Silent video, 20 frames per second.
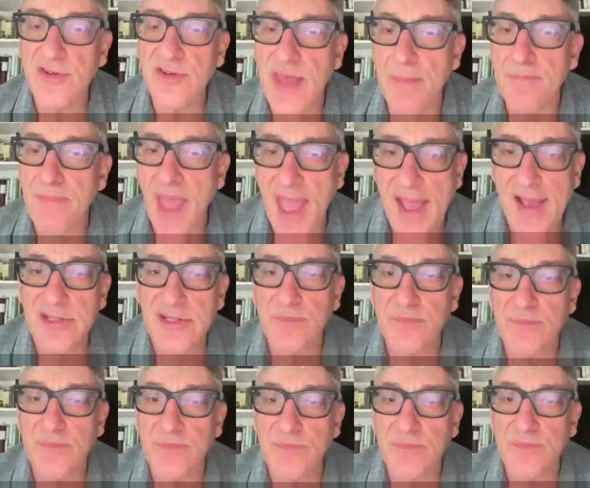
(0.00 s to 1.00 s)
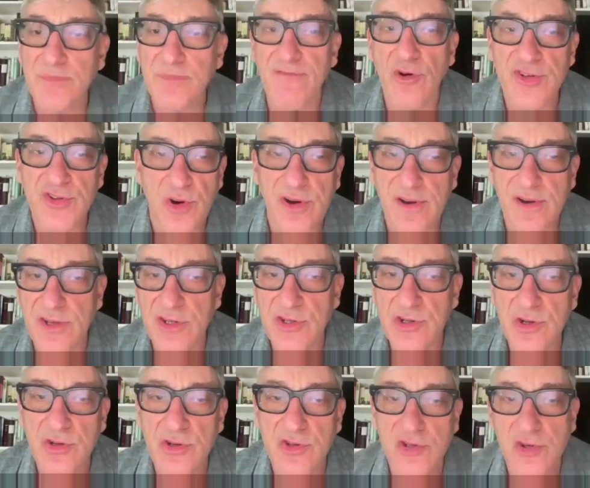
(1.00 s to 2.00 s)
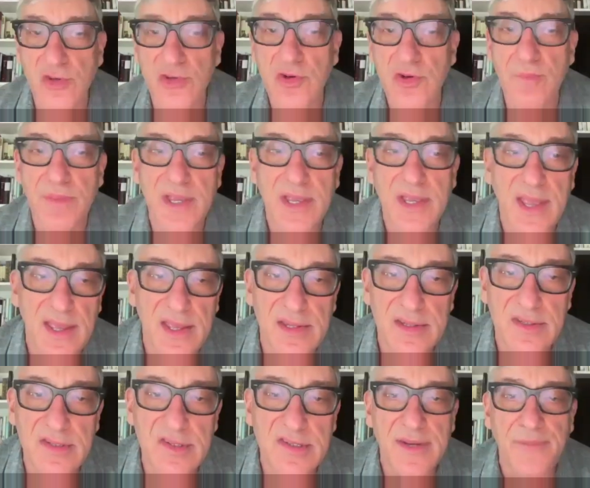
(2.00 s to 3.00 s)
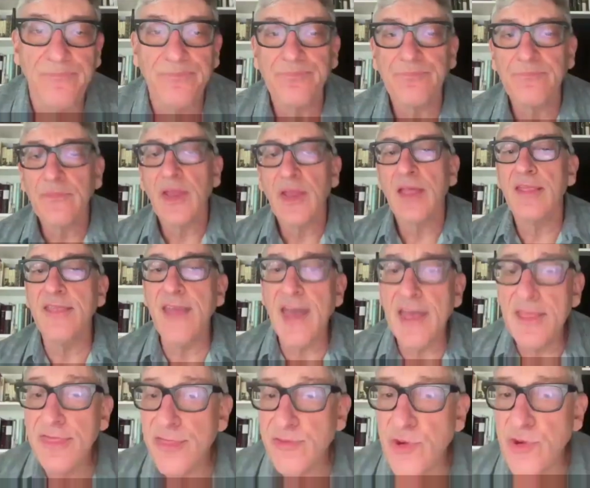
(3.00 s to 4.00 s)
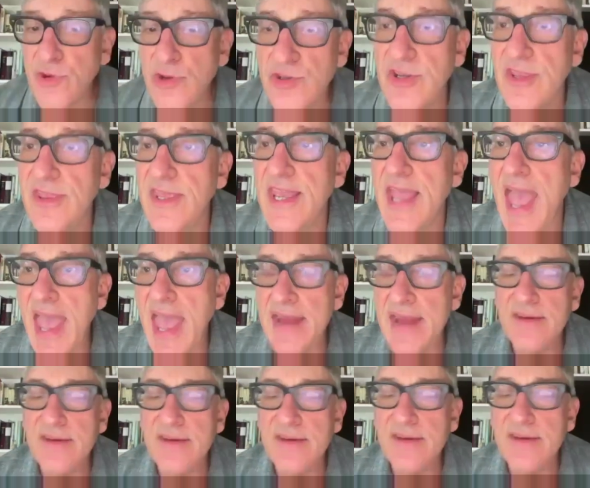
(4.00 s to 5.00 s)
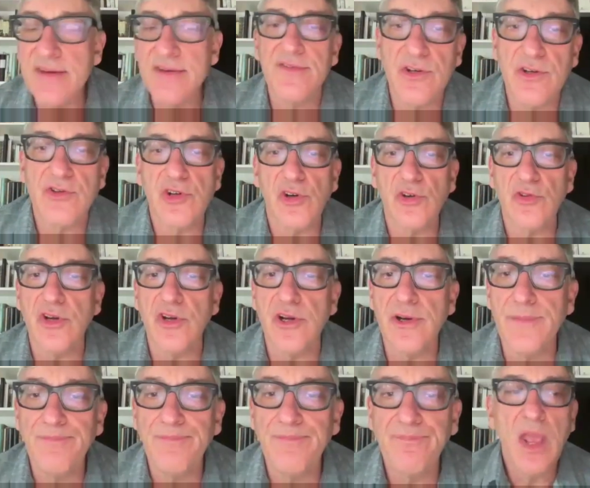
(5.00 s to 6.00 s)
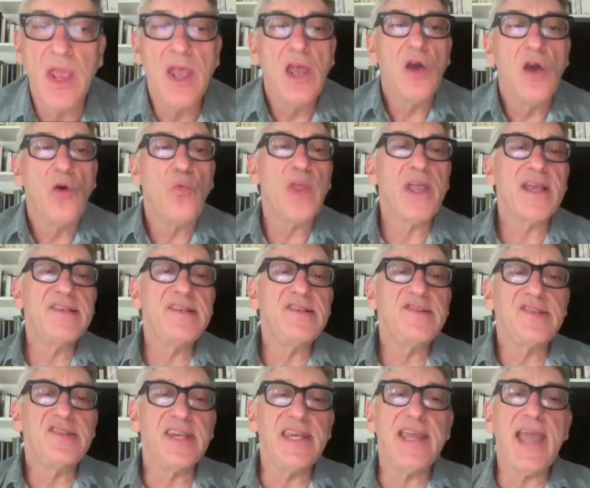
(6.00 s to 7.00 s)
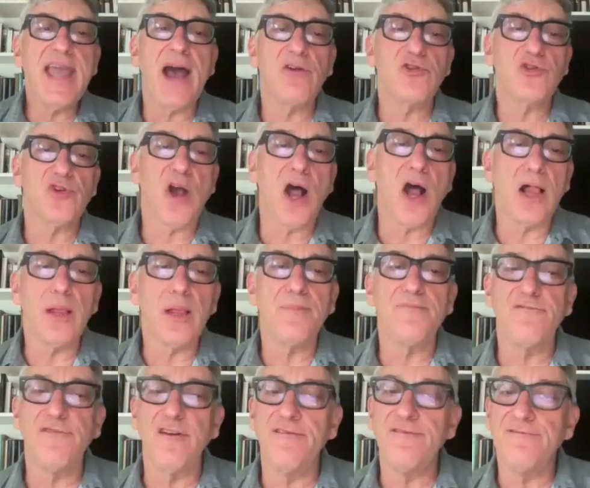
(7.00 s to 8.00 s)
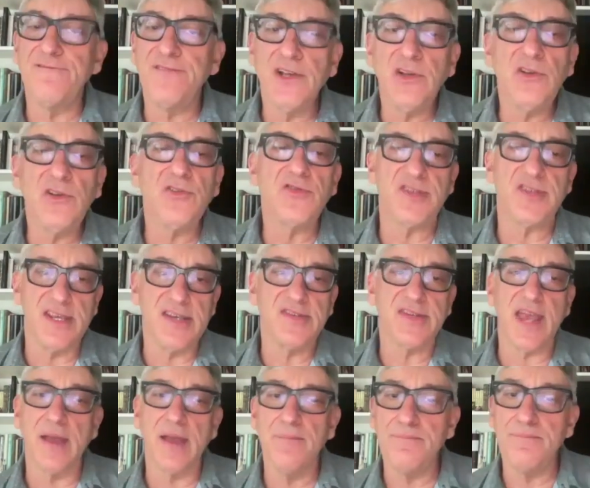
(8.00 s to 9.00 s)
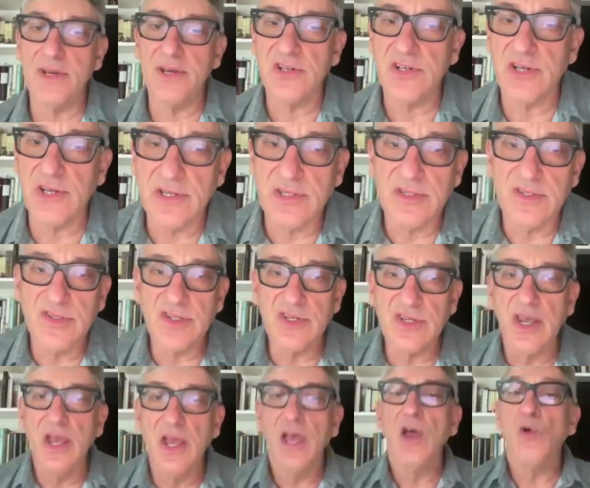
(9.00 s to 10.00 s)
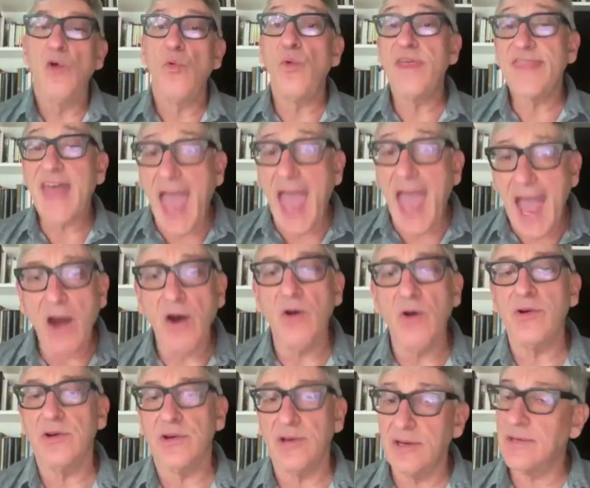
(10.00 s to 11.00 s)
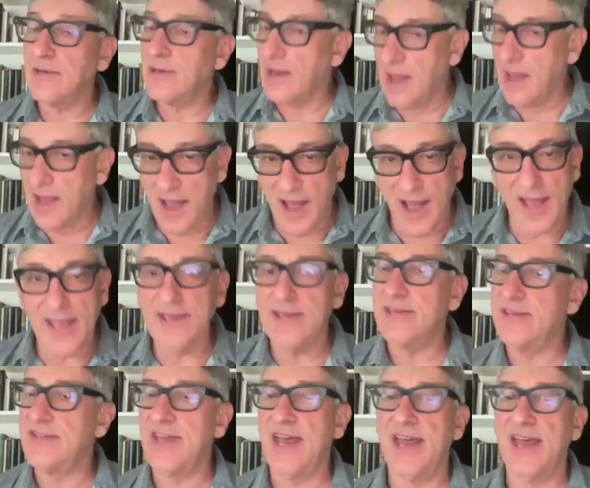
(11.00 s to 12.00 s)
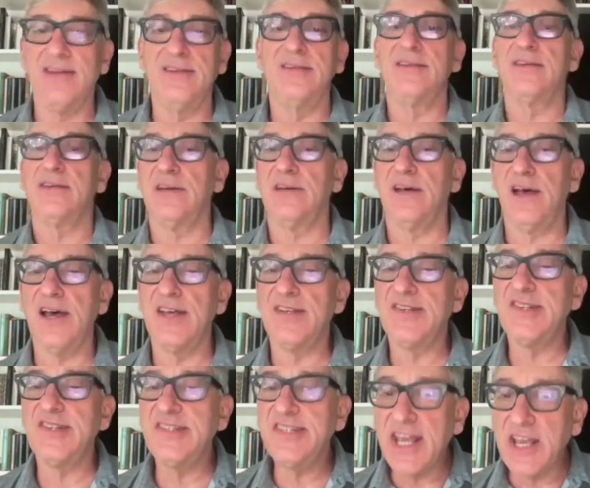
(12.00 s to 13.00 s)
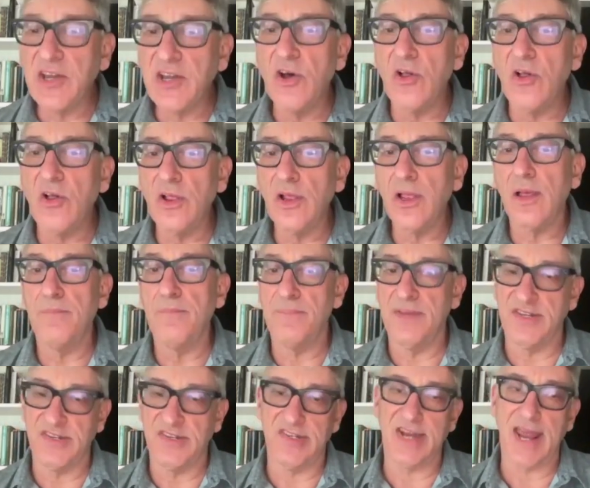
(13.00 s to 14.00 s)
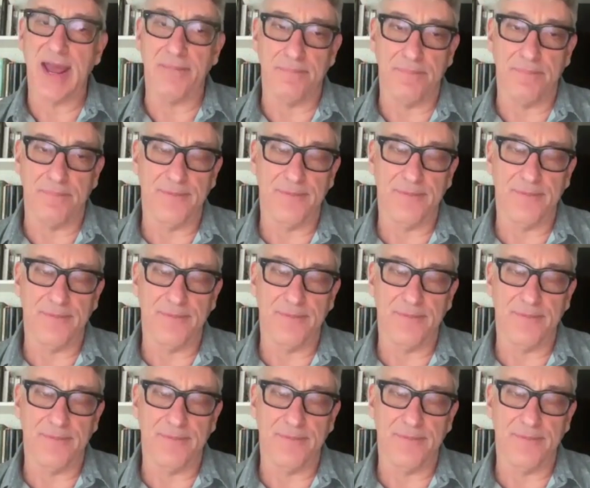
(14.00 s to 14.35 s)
that pass while the story of the Duke's Children begins, then through to the end of the Duke's Children, we can see how Trollope fulfills these ambitions without, I contend, a single misstep.